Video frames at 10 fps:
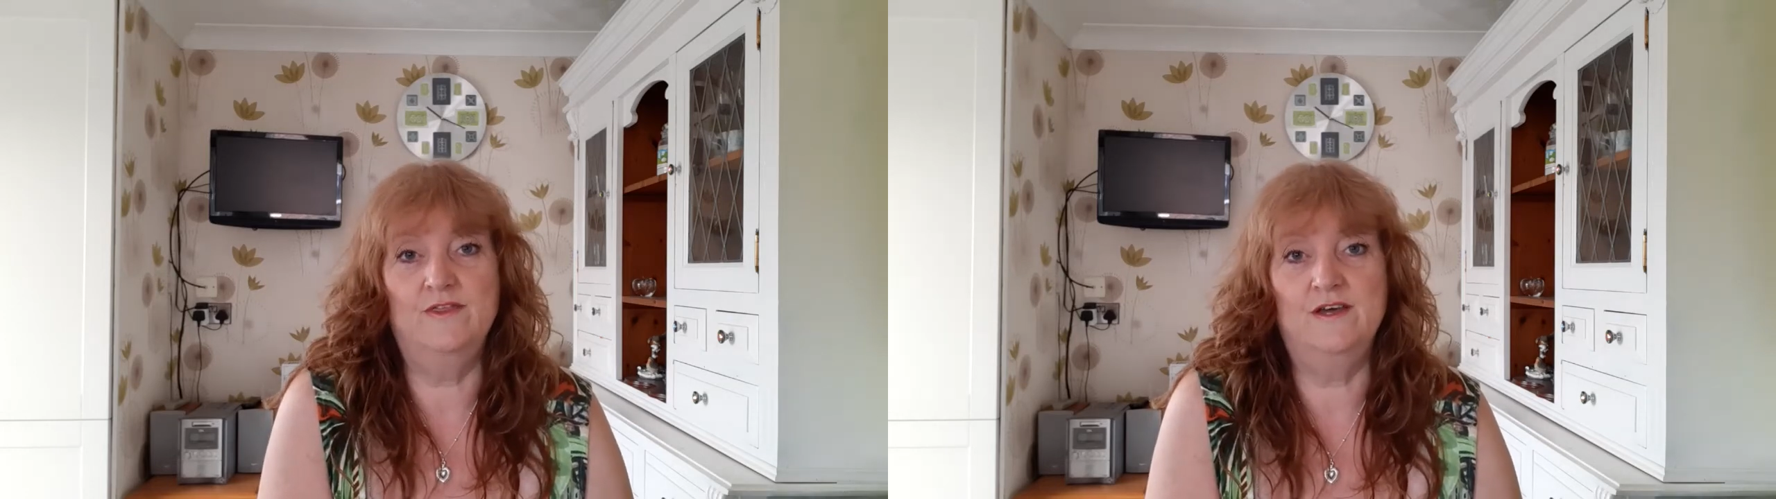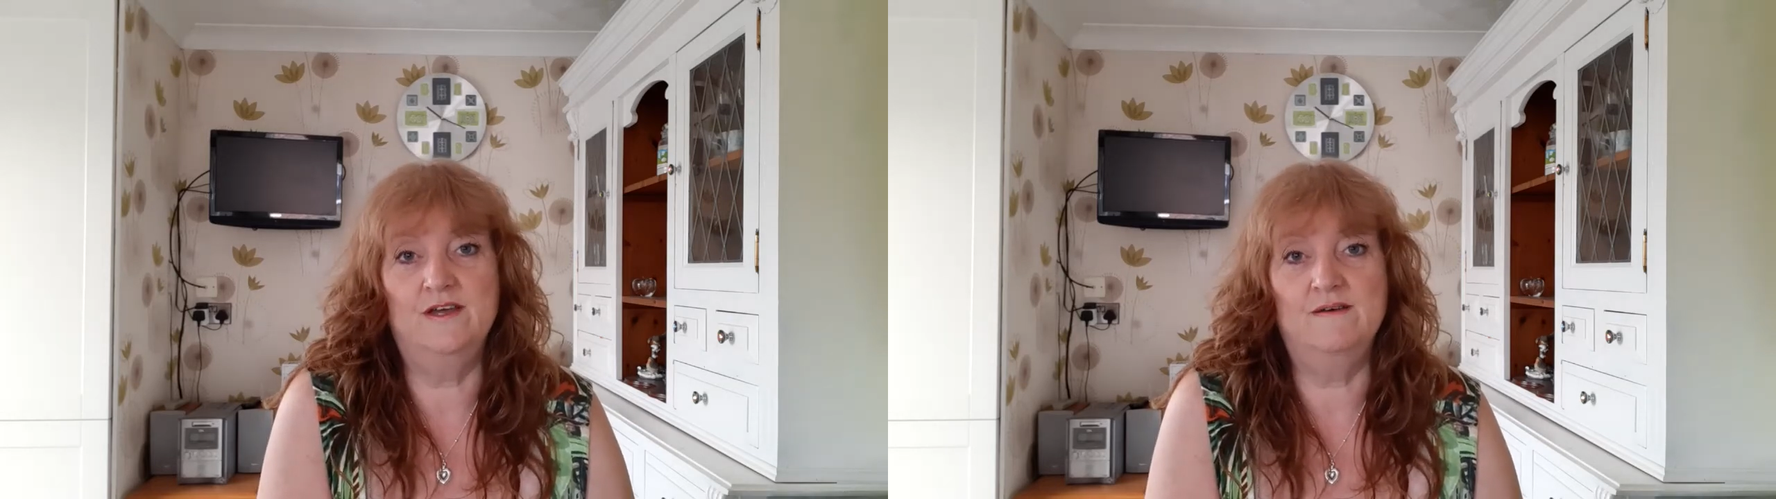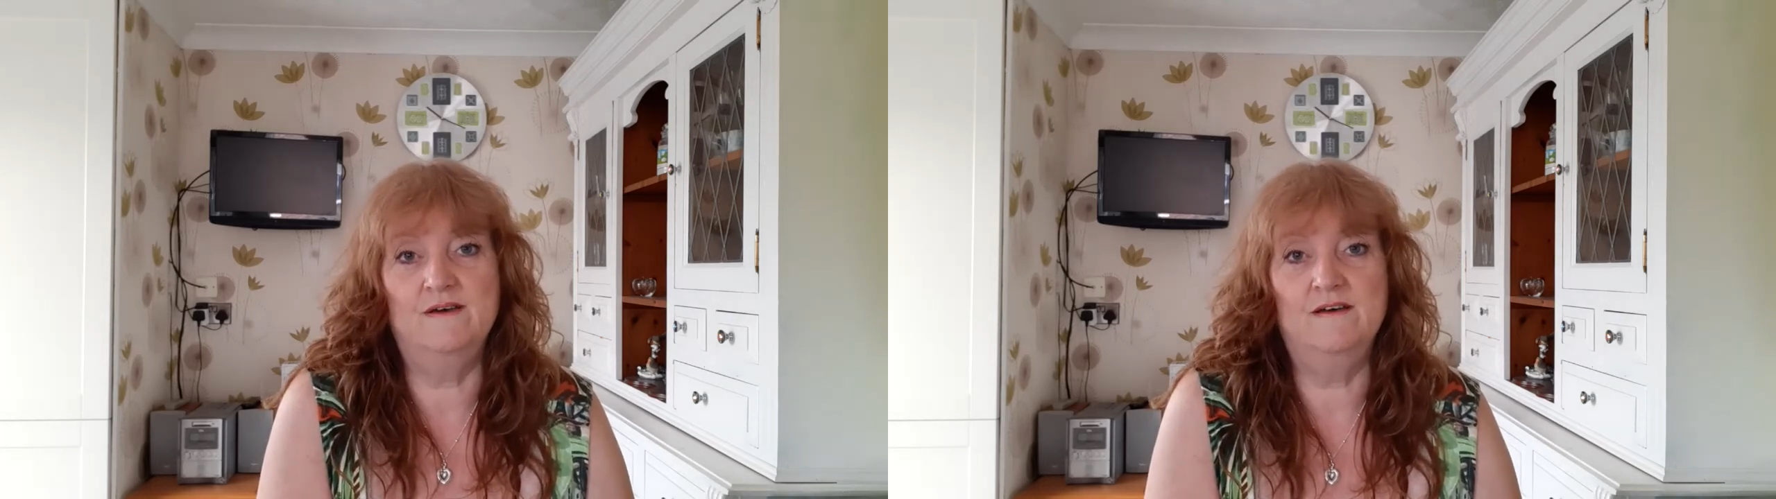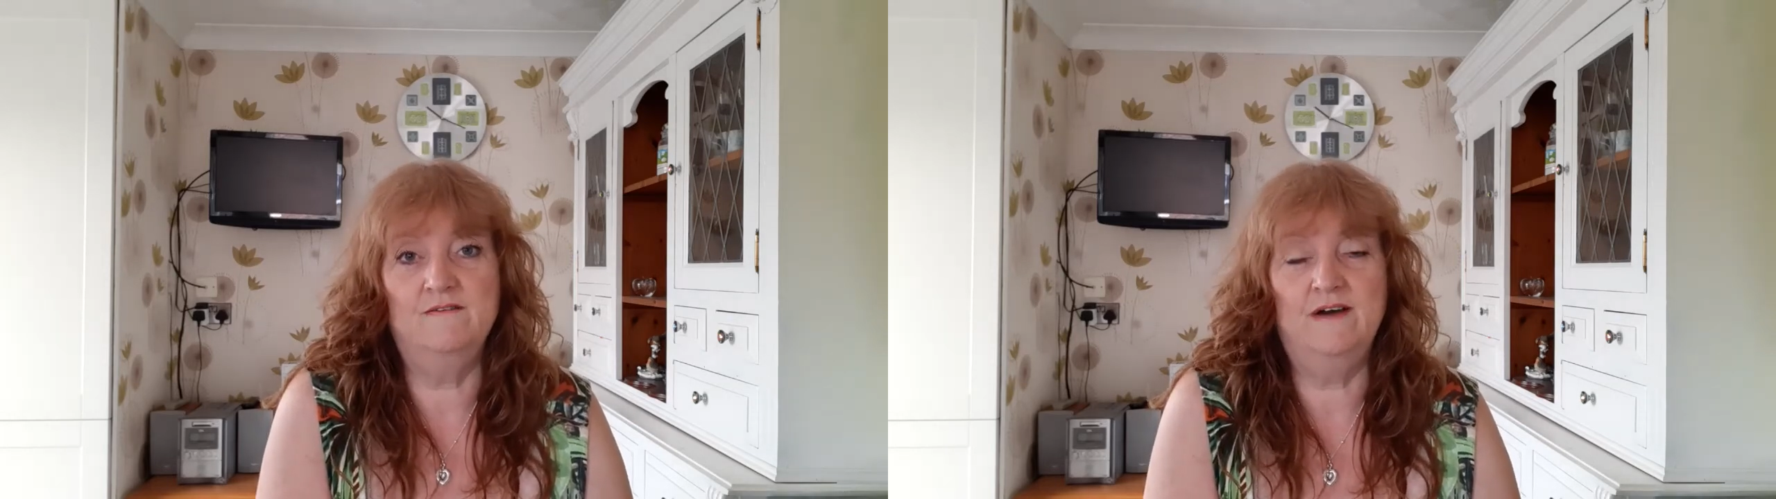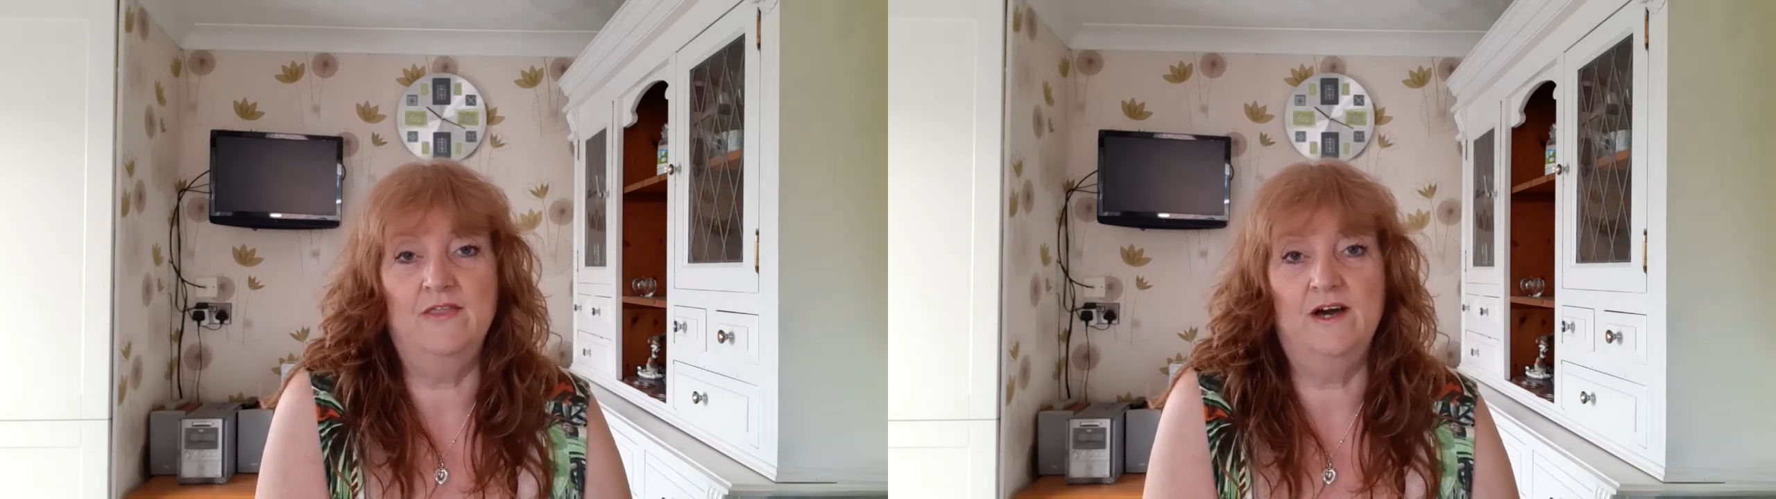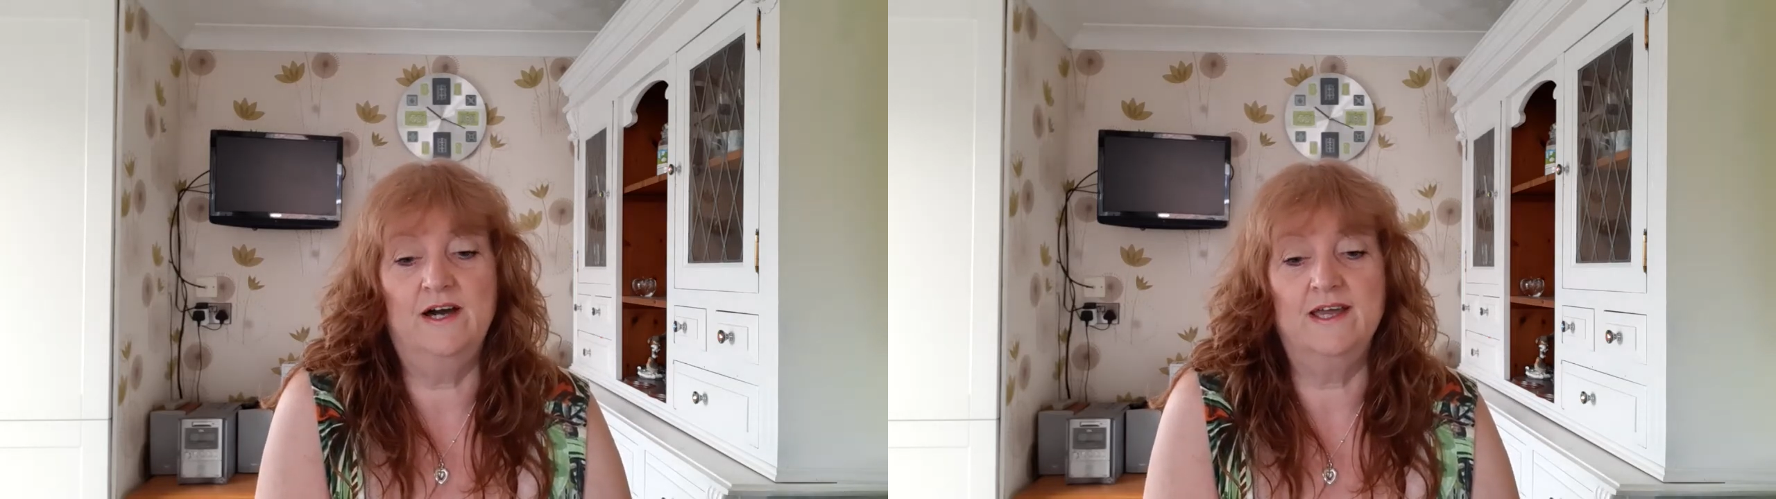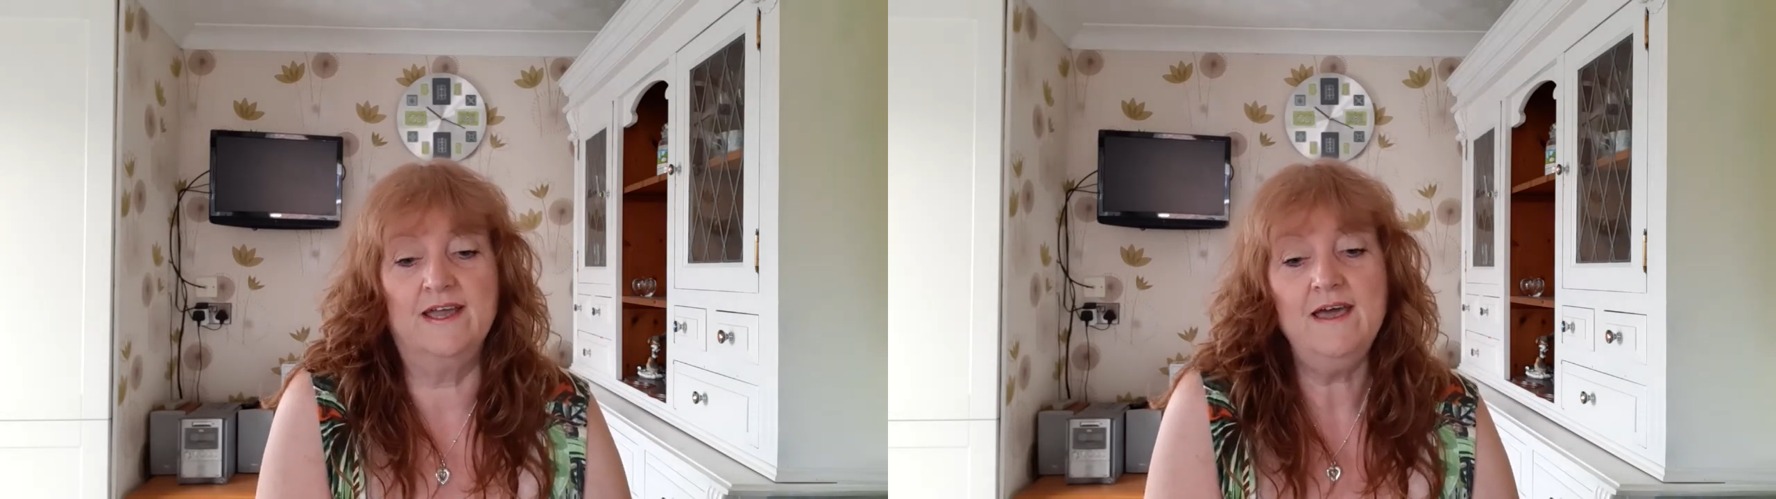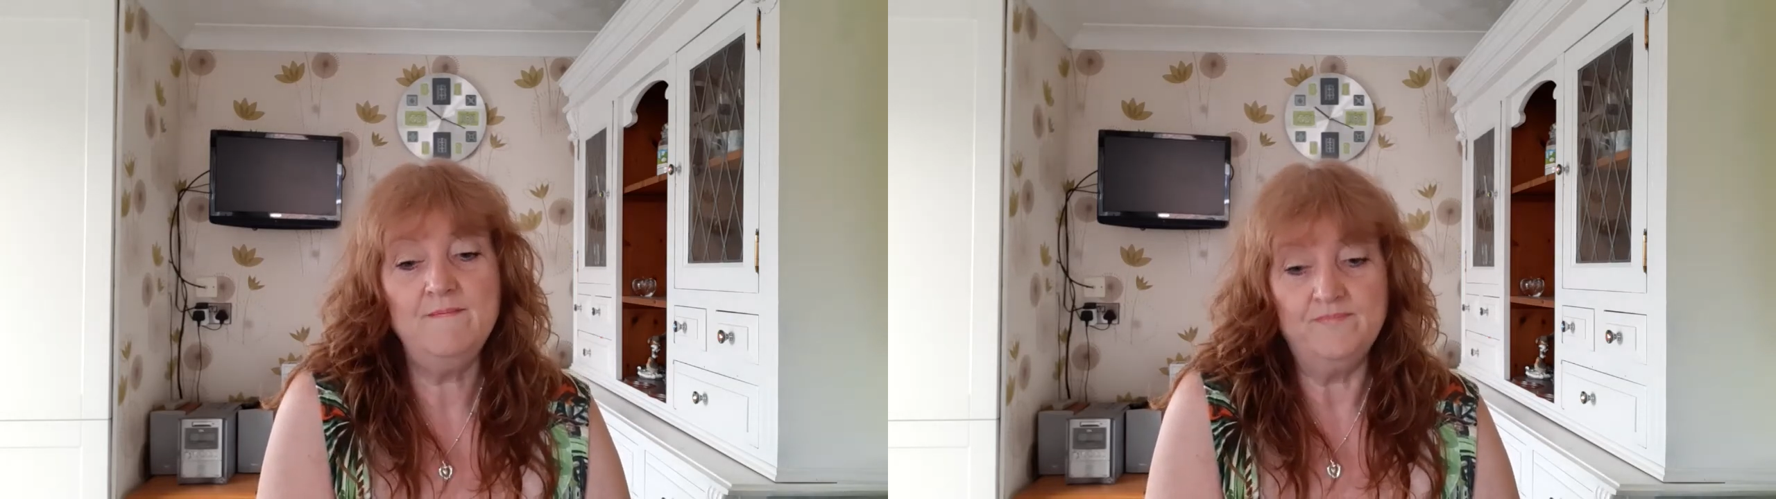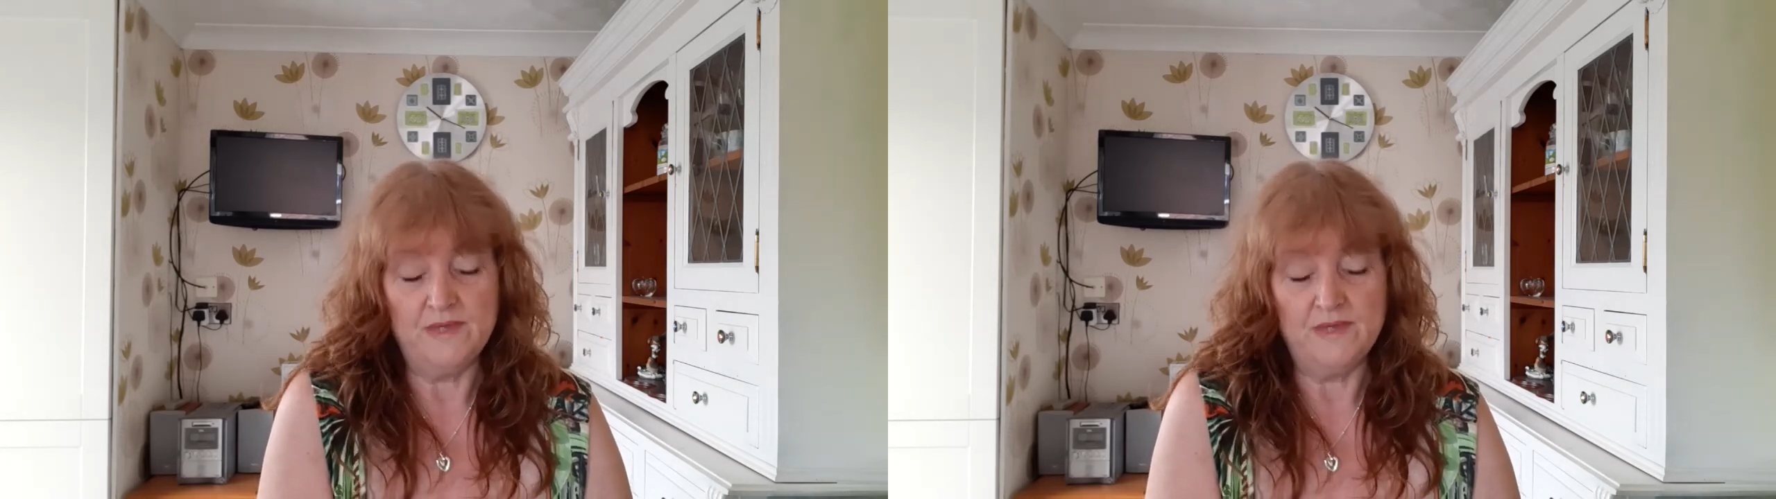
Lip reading: a van that I get.